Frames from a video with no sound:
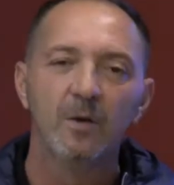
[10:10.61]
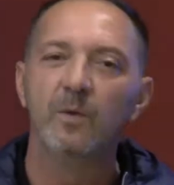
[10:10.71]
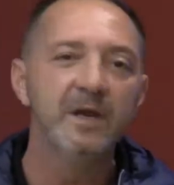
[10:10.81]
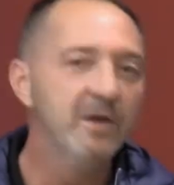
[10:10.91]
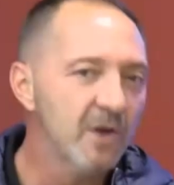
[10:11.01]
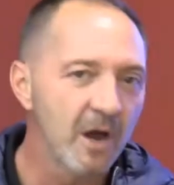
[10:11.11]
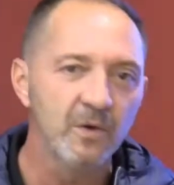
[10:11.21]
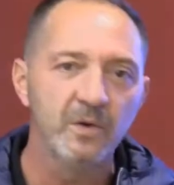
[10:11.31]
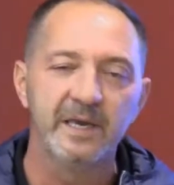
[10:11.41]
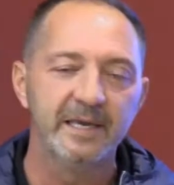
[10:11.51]
We
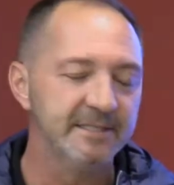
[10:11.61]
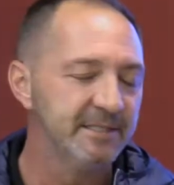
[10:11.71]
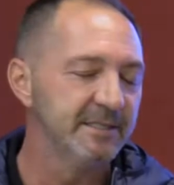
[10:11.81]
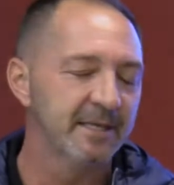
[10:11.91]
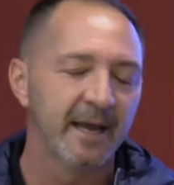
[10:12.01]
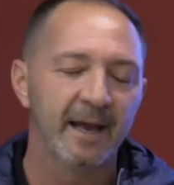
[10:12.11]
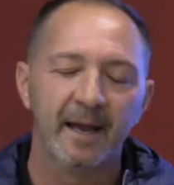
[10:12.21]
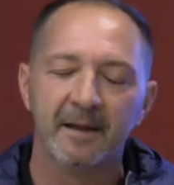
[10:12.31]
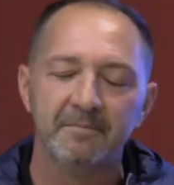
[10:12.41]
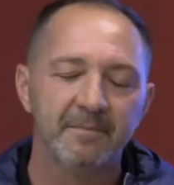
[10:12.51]
know his,
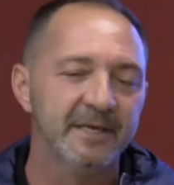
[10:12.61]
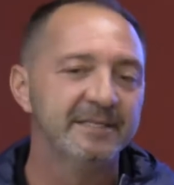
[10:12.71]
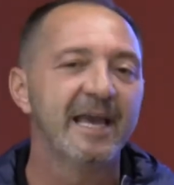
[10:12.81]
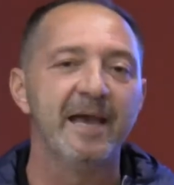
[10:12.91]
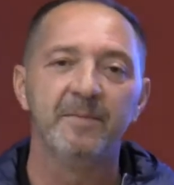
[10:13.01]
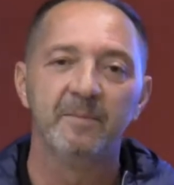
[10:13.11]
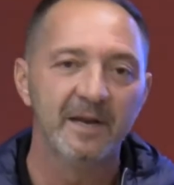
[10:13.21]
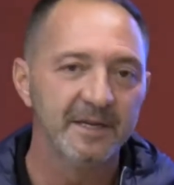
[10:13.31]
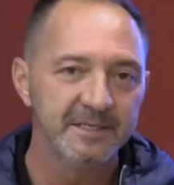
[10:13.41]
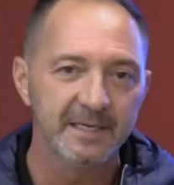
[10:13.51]
uh, his
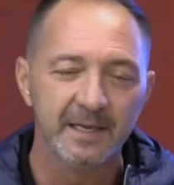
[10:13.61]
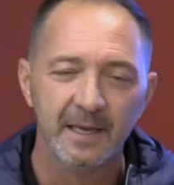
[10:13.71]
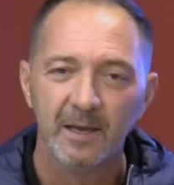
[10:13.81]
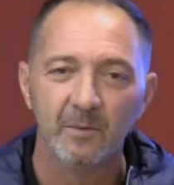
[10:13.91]
capability,